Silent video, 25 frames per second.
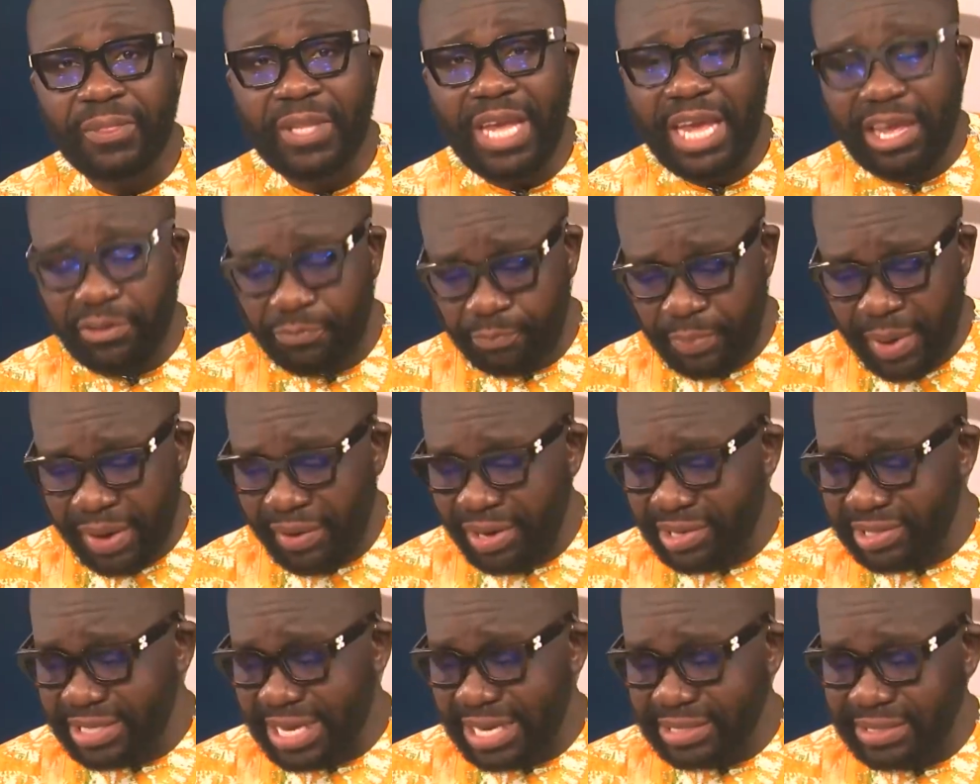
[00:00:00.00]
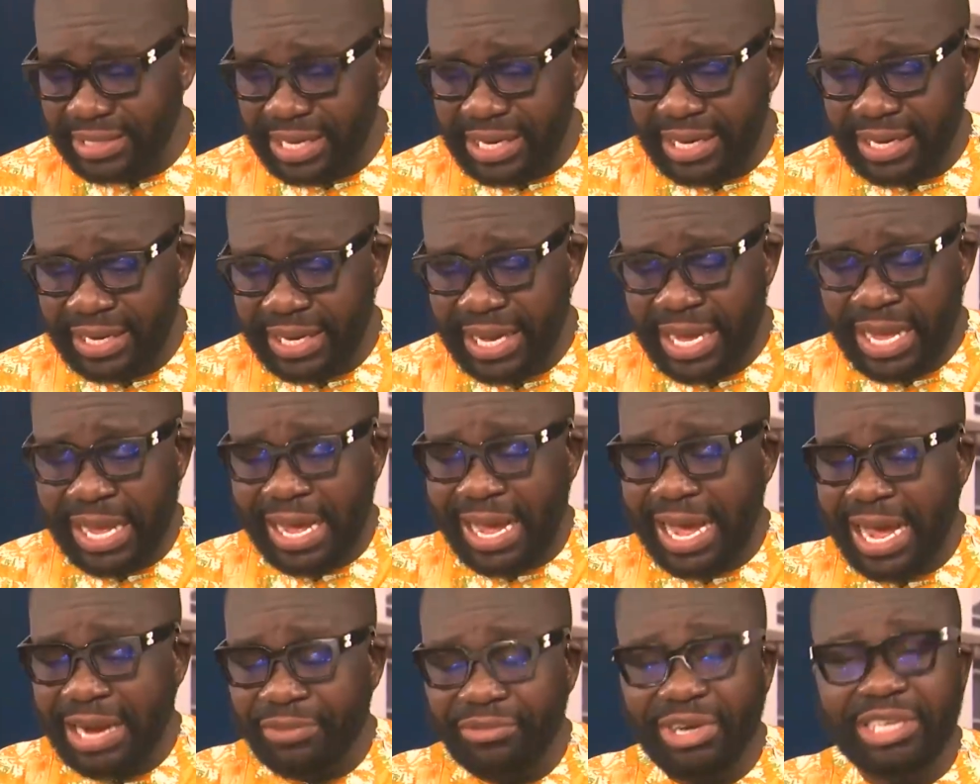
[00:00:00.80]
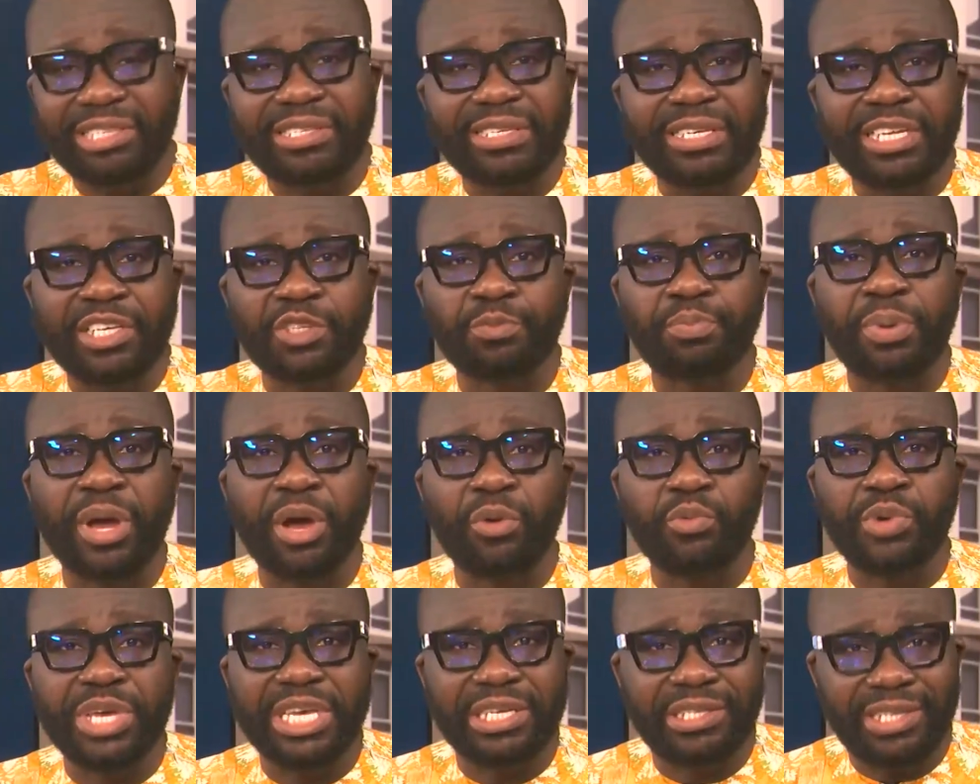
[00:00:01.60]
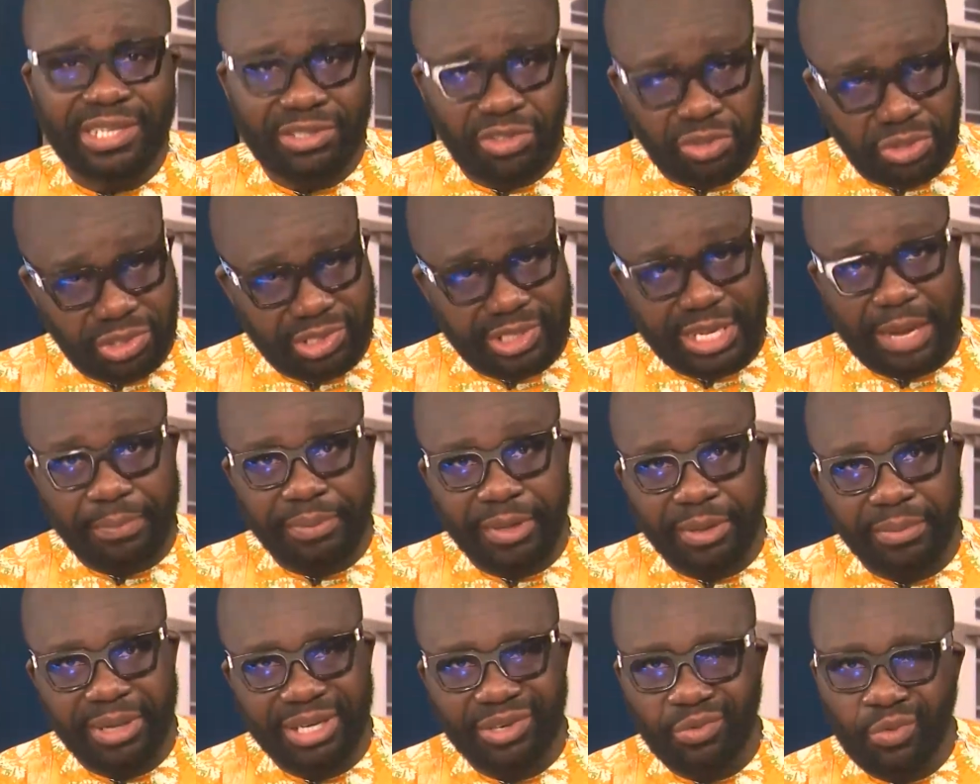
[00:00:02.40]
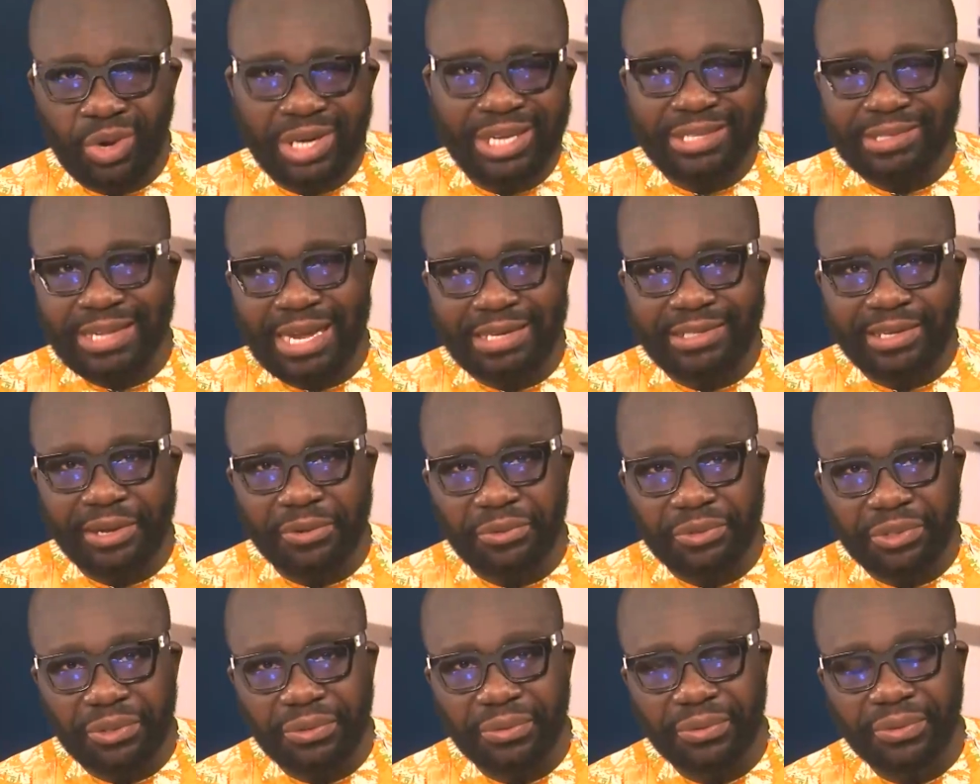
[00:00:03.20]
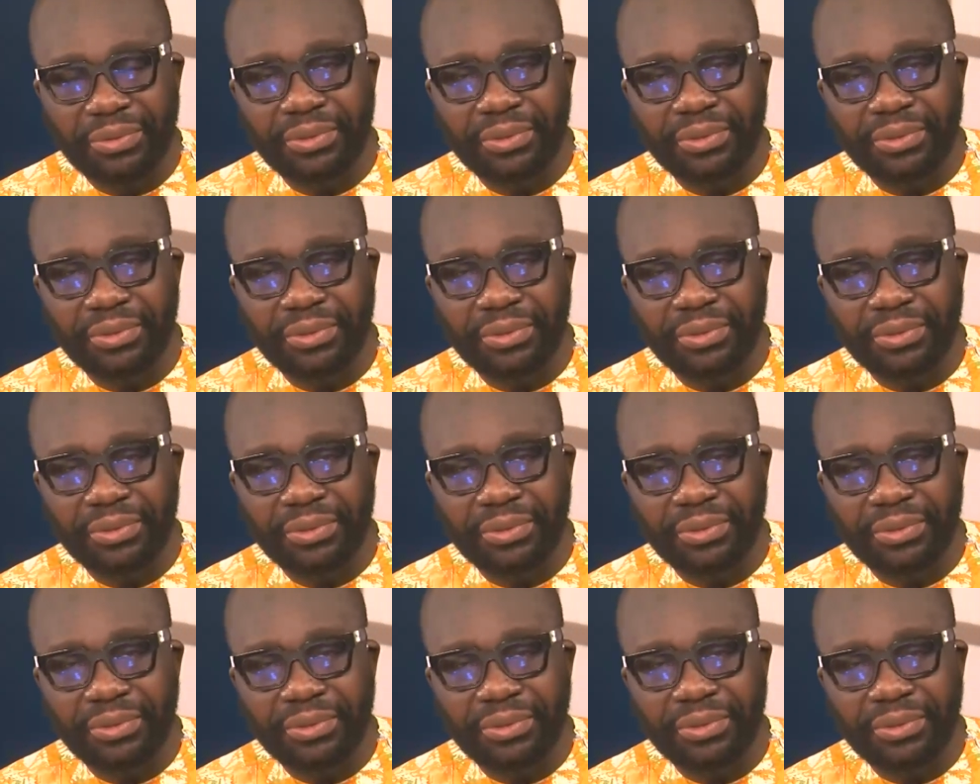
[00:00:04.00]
If parents are sending 100 cedis per week just to supplement, what does that tell you?